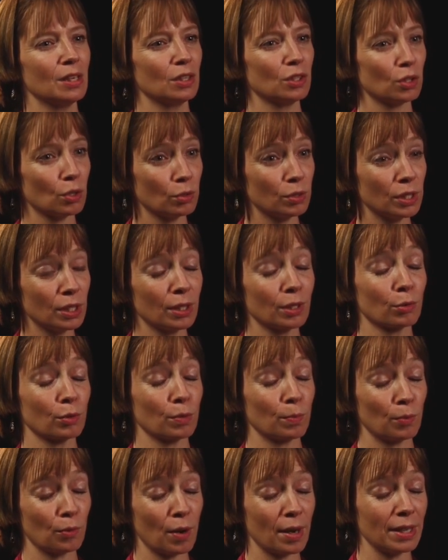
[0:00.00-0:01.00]
So dealing
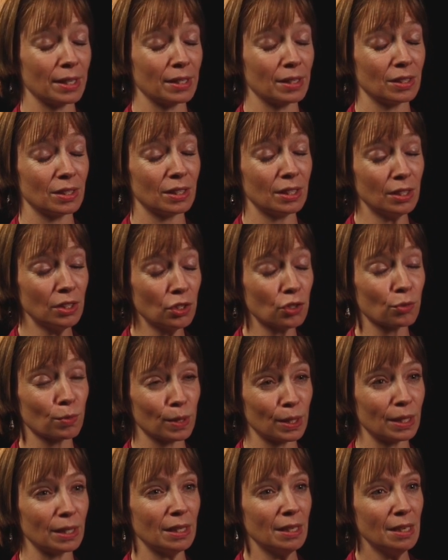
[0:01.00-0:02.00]
with Brian's
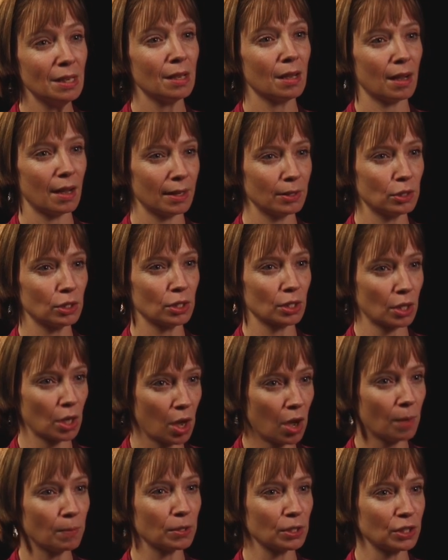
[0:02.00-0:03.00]
injury, I just
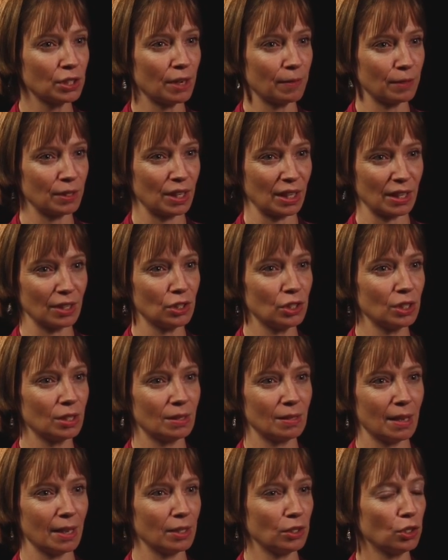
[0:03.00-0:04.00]
accomplished everything. I just
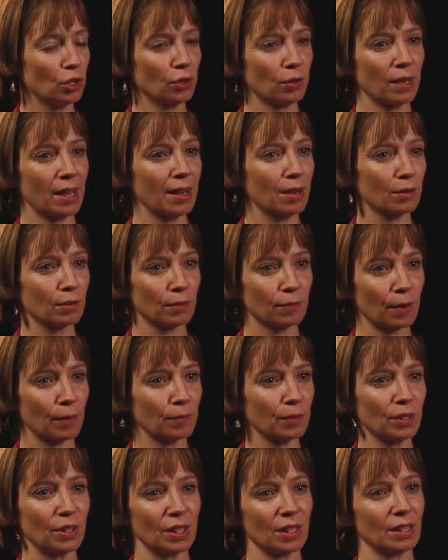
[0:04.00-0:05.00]
I took care of
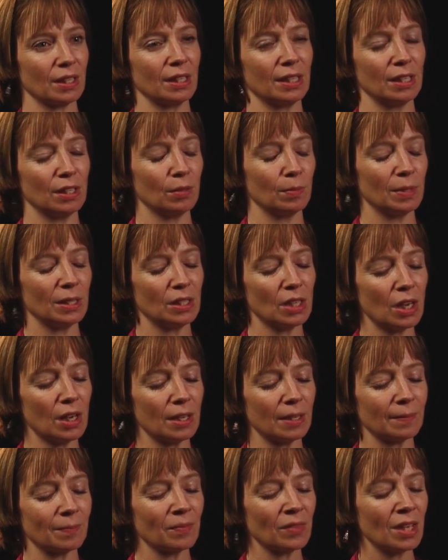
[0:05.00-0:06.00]
everything that needed to be
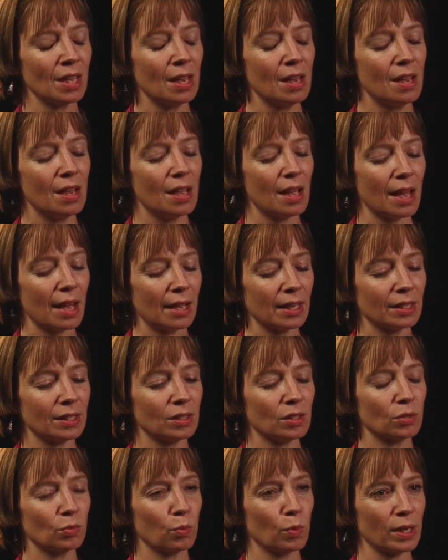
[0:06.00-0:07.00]
done.
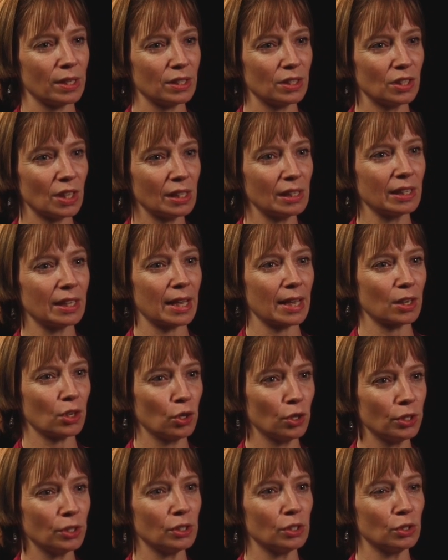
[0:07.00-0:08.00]
And when suddenly I
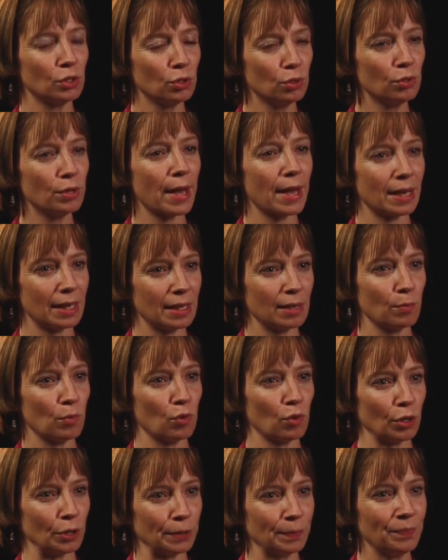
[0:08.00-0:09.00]
couldn't do that
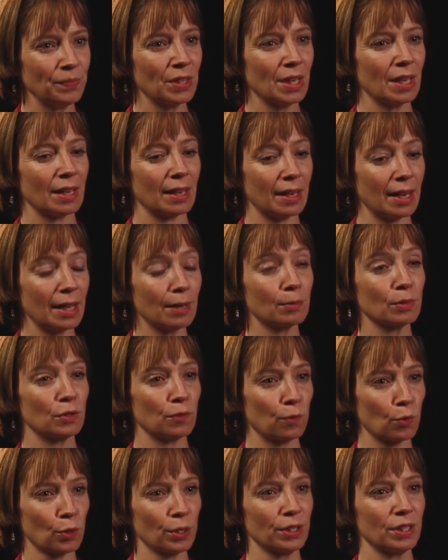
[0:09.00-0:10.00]
anymore, and I was
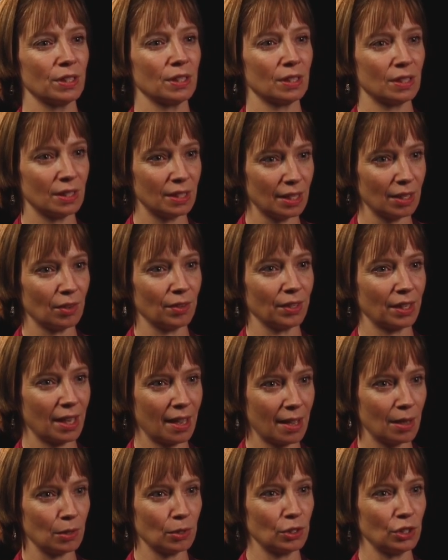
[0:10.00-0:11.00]
forced to sit on the
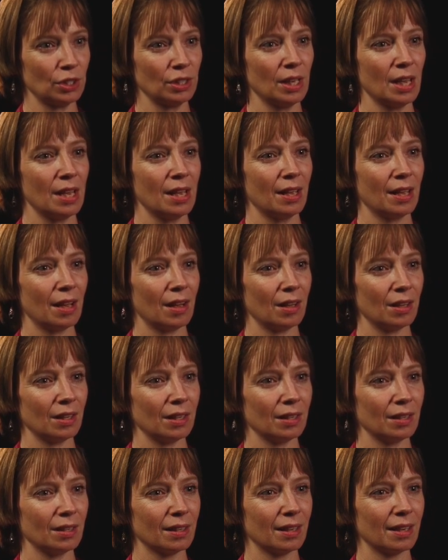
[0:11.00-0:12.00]
couch,
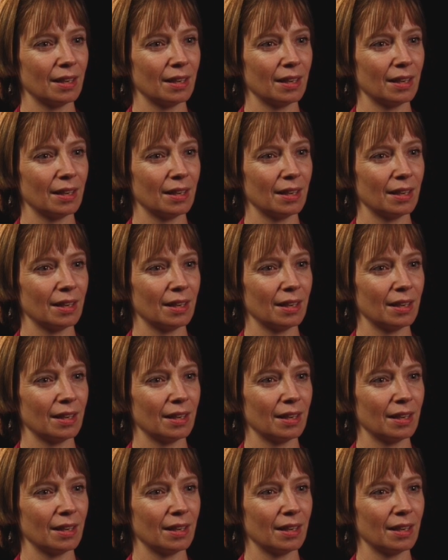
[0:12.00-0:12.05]
uh,